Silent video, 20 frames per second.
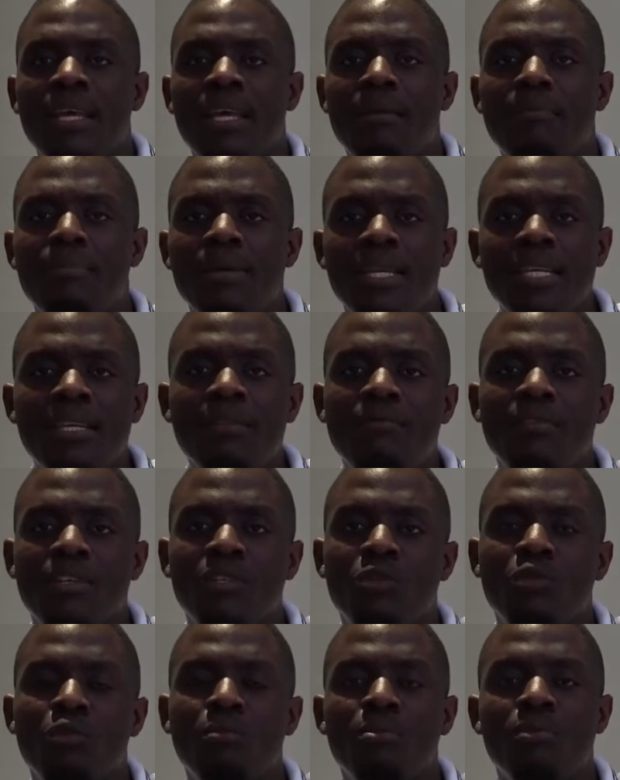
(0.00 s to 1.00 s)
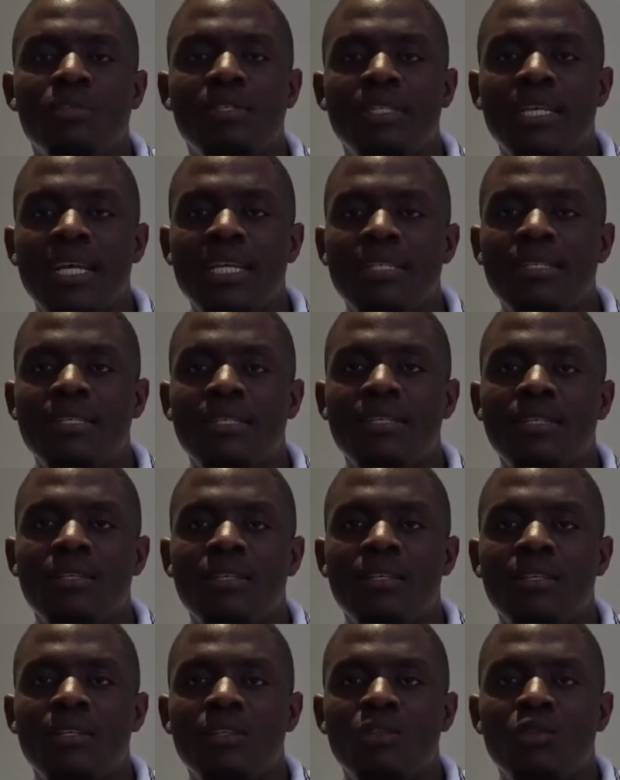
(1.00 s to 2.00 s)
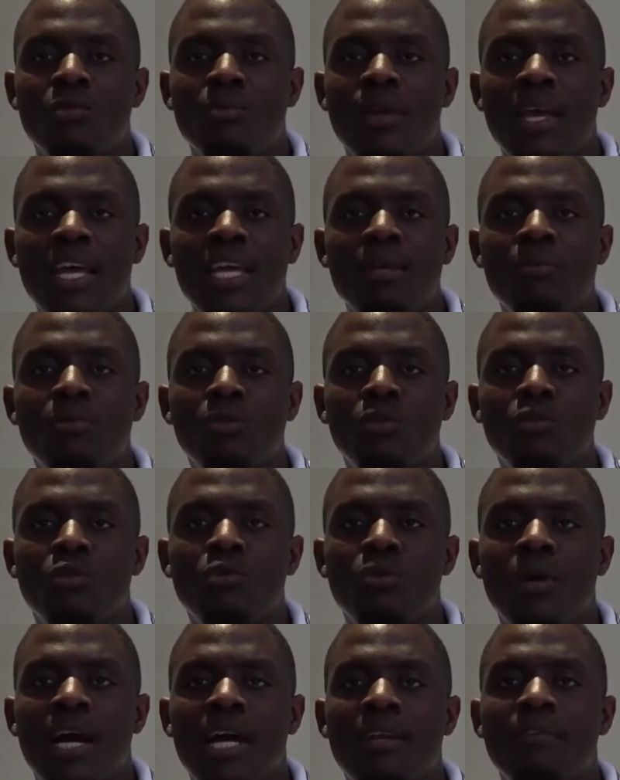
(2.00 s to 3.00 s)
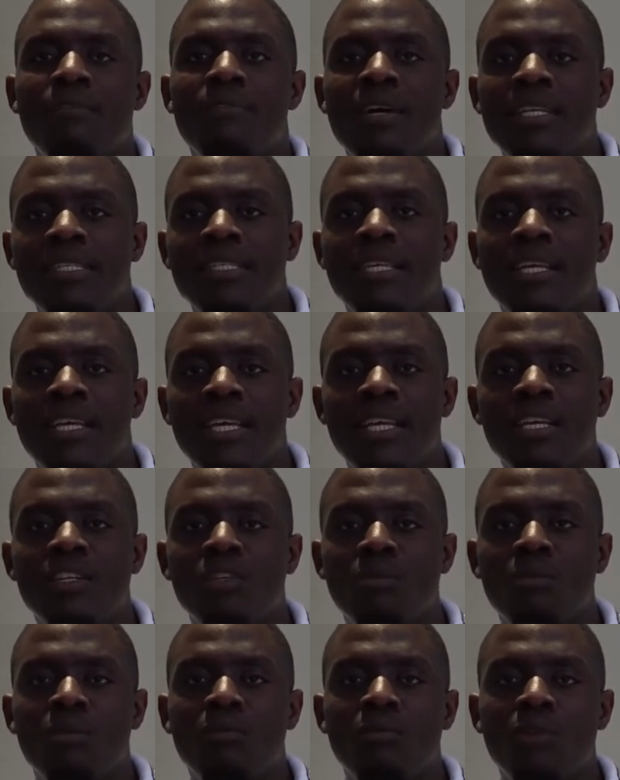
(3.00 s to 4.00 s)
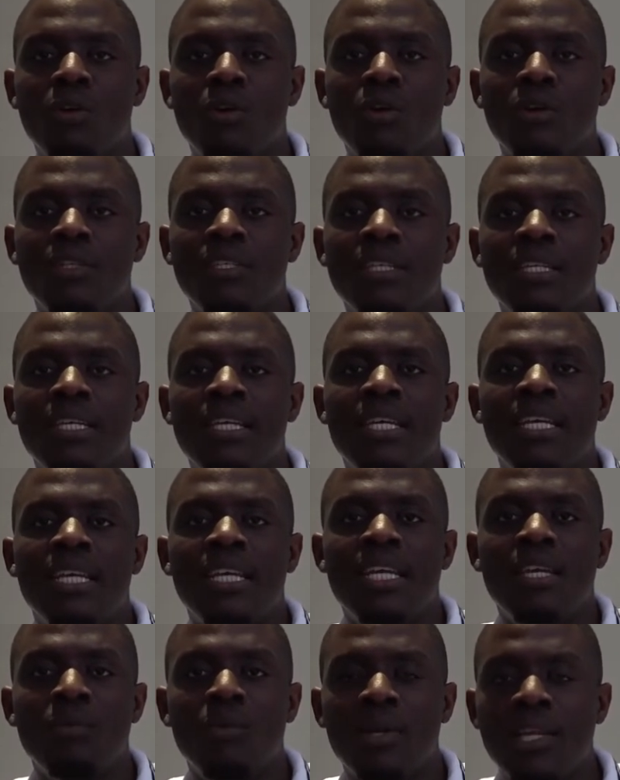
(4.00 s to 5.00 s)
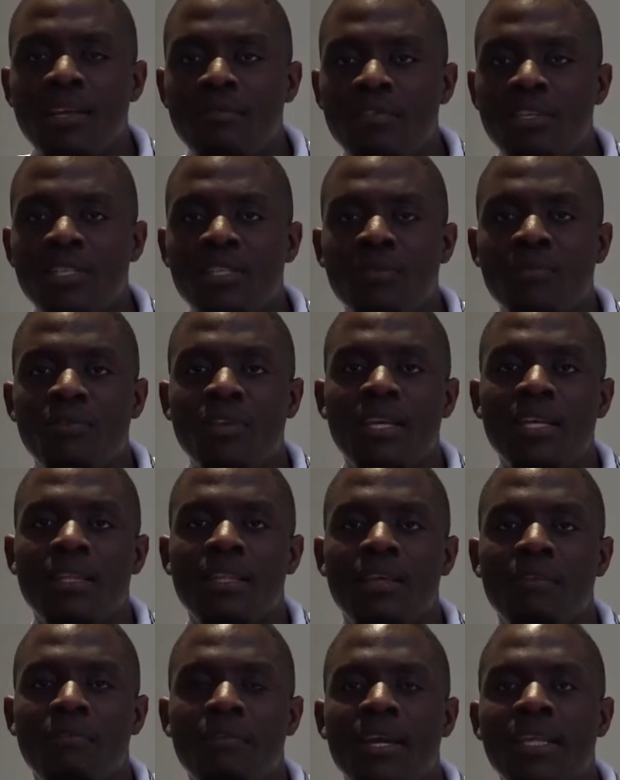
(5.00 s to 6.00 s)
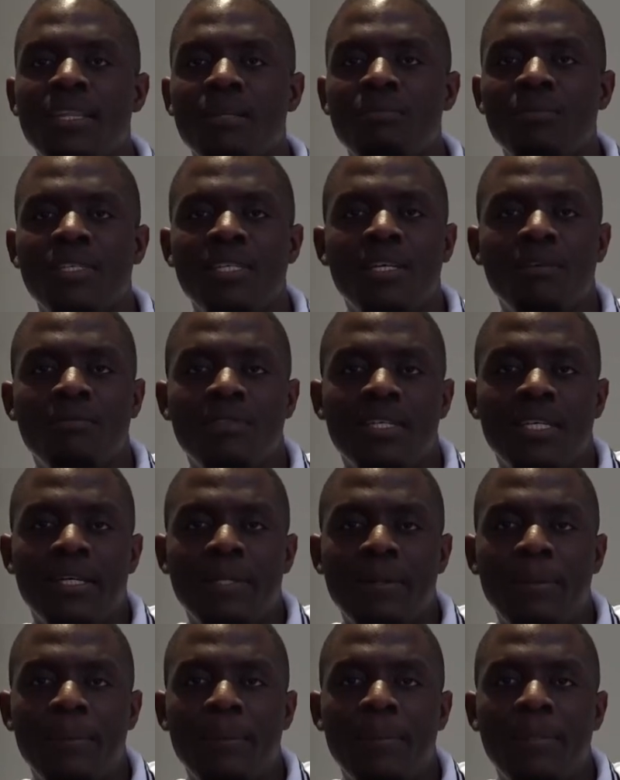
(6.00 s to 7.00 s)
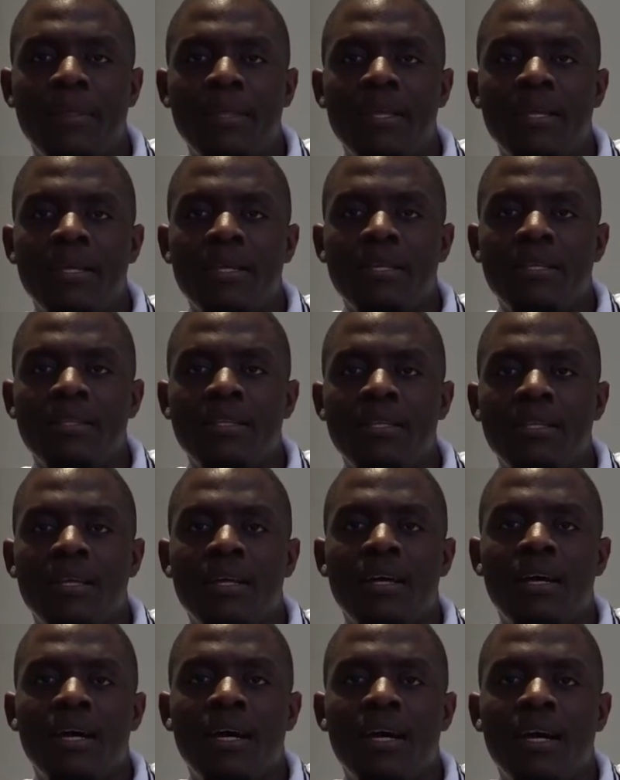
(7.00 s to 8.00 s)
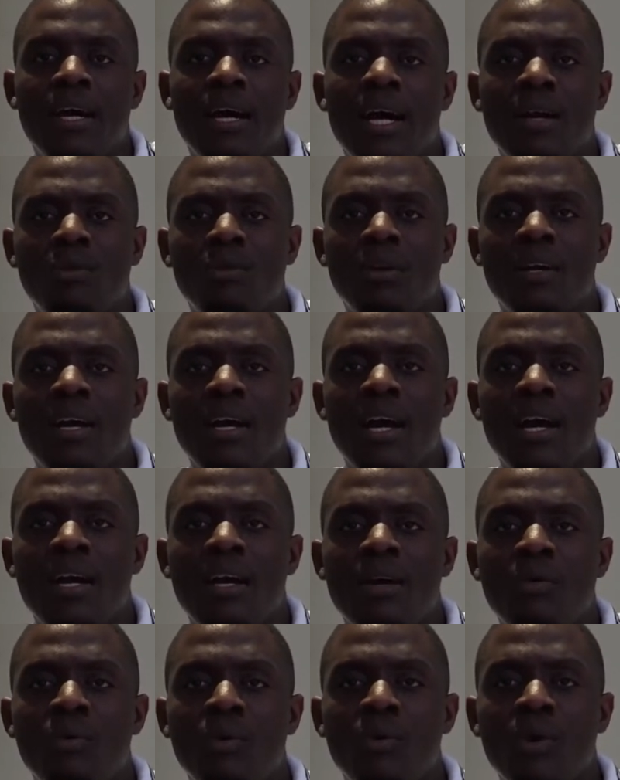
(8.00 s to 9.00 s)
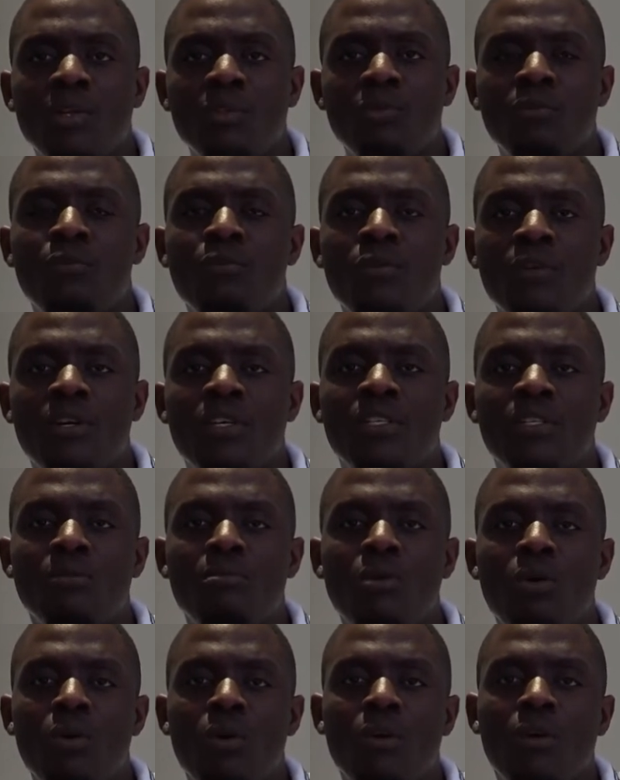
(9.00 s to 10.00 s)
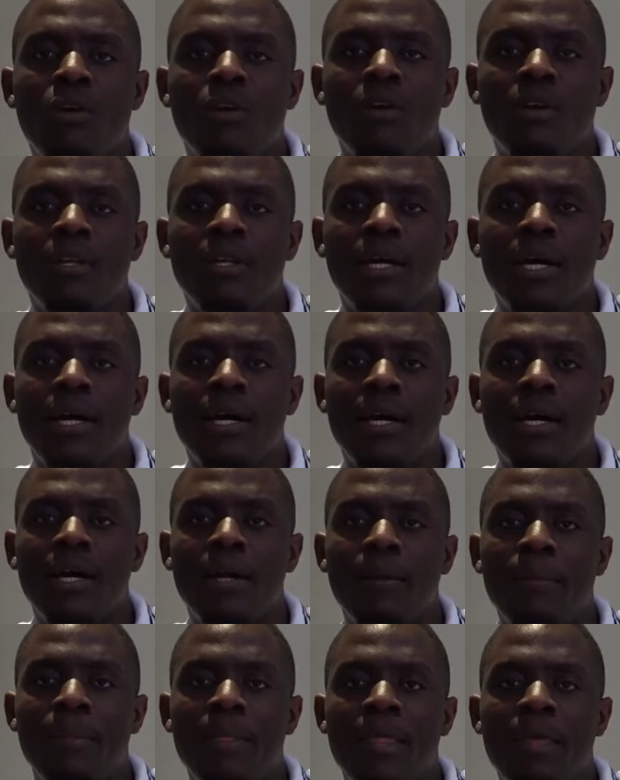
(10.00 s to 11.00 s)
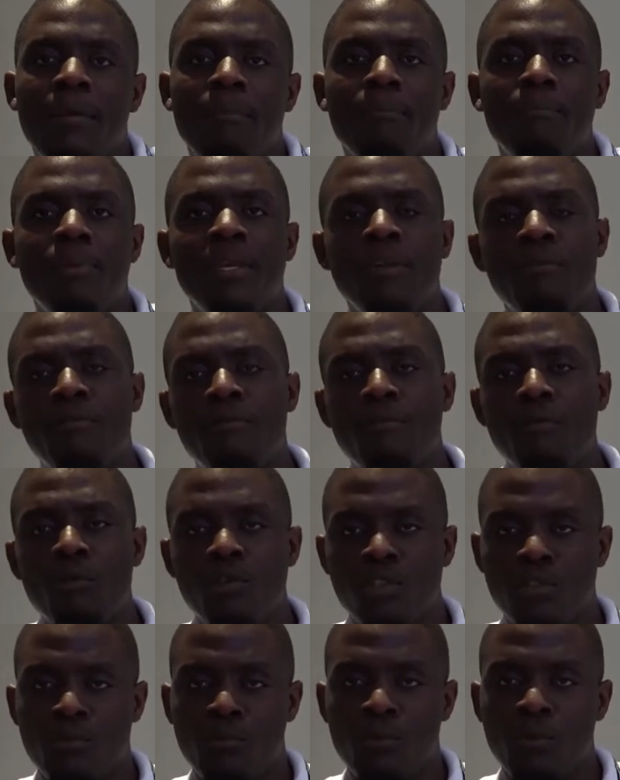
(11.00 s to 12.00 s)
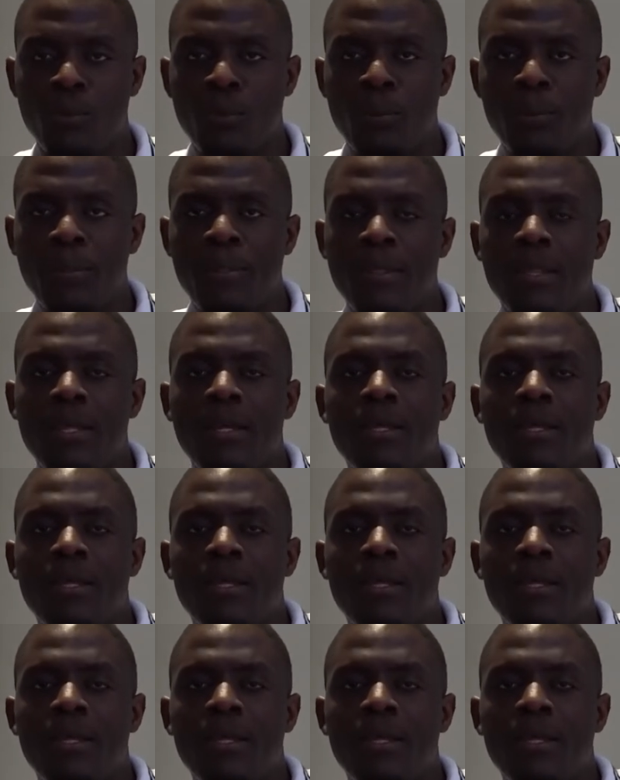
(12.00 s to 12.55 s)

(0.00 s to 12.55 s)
a believer should possess to be able to advance the kingdom of God in whatever sphere they find themselves in. We want to focus more on being forceful.